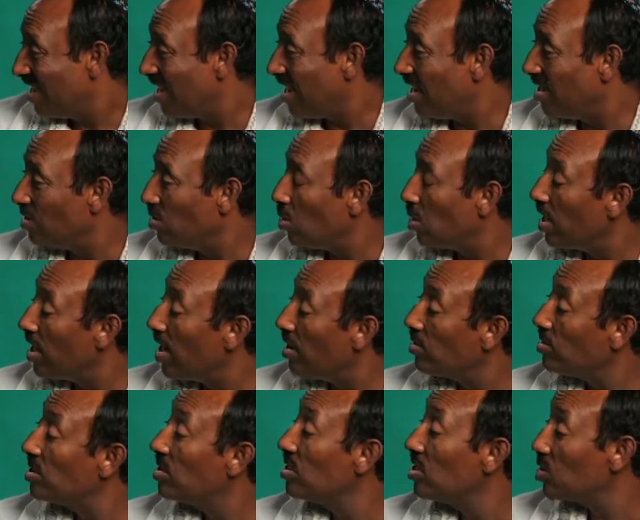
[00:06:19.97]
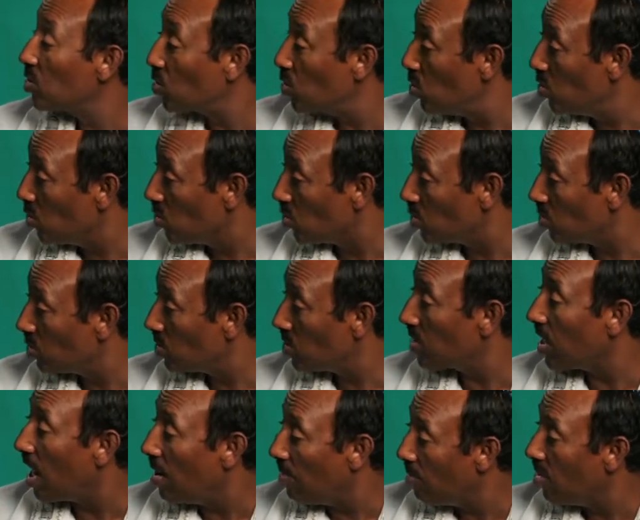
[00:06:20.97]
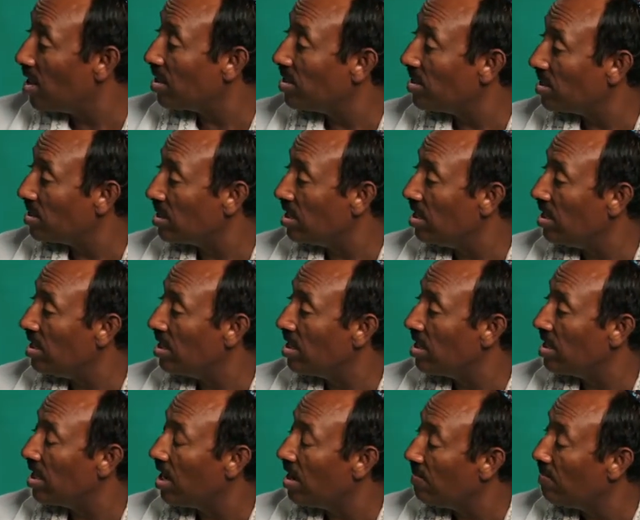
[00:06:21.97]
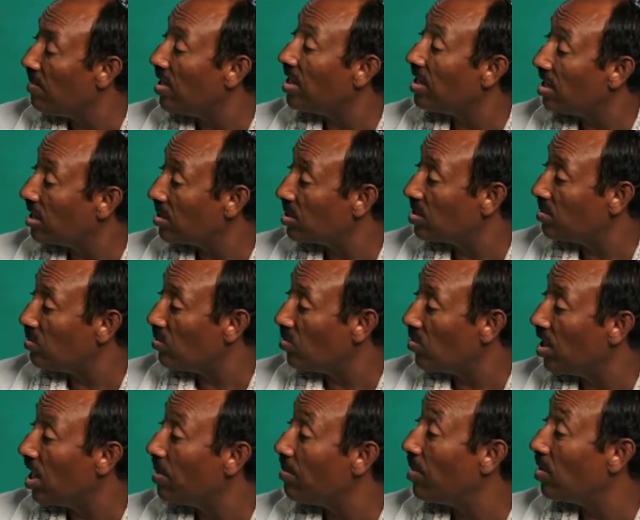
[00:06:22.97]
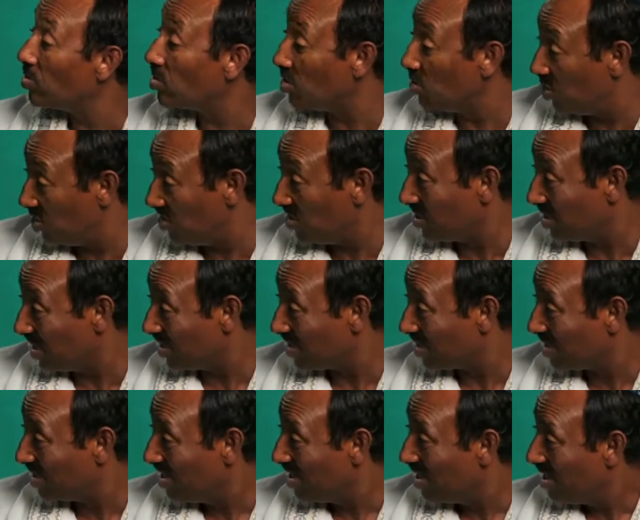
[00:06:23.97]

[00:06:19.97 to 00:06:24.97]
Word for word: And when I was in school, someone is really gave me testimony about Jesus